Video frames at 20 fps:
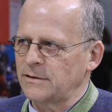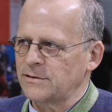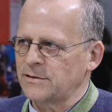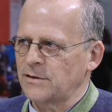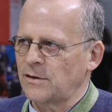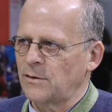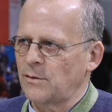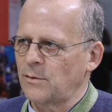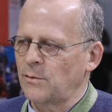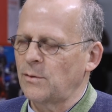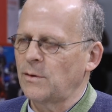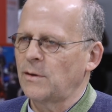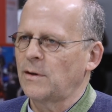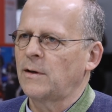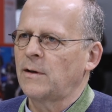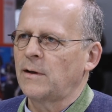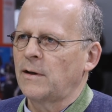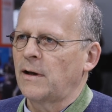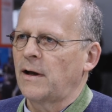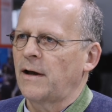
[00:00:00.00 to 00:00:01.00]
So
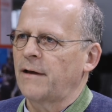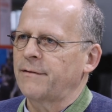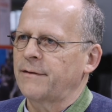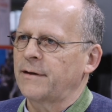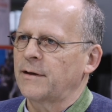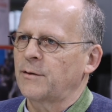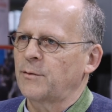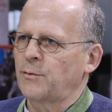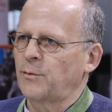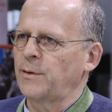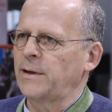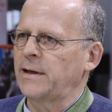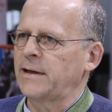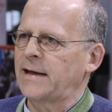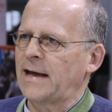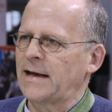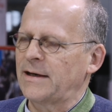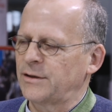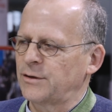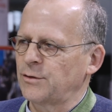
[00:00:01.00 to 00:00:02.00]
I think we
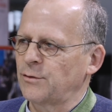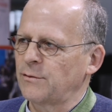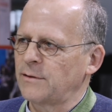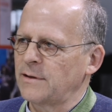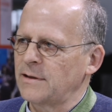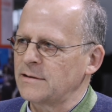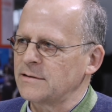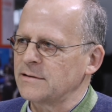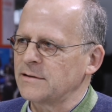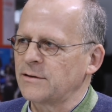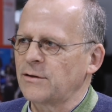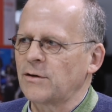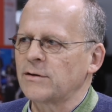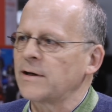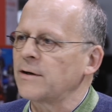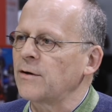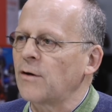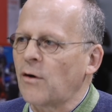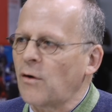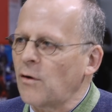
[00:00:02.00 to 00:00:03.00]
can do this, not
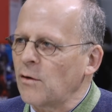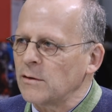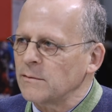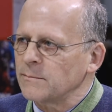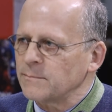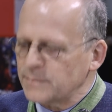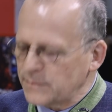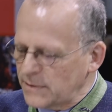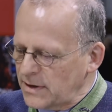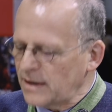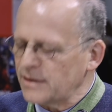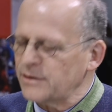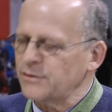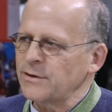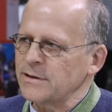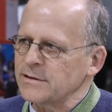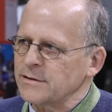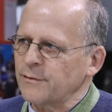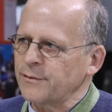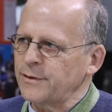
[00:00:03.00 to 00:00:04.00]
in all
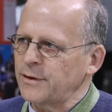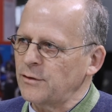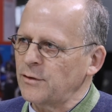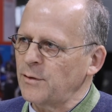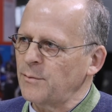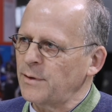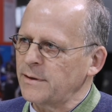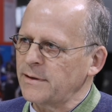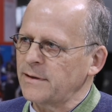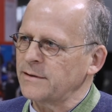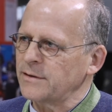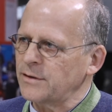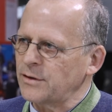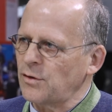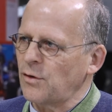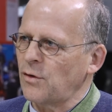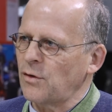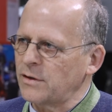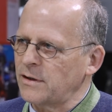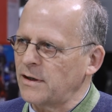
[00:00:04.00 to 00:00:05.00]
countries of Europe, but in the
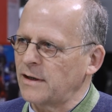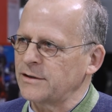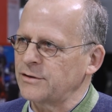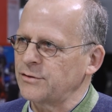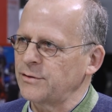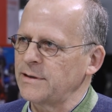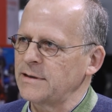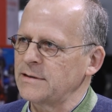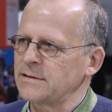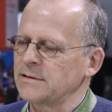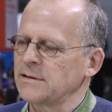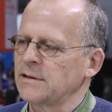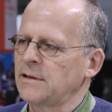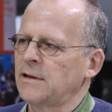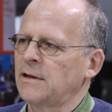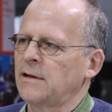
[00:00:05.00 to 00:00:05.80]
core countries.